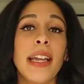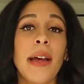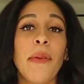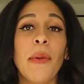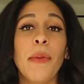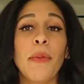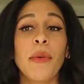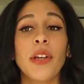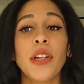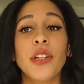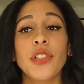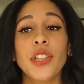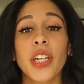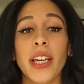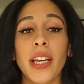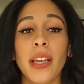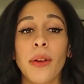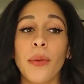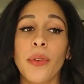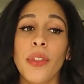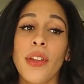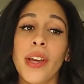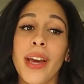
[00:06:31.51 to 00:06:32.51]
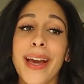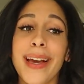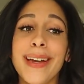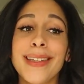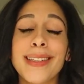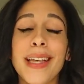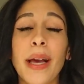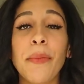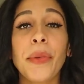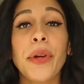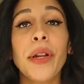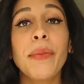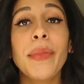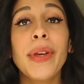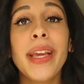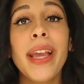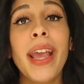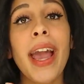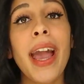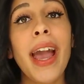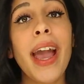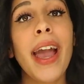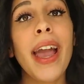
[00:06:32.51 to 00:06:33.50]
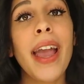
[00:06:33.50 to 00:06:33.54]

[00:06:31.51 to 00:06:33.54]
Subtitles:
time I'm gonna check in with you guys, I'm gonna be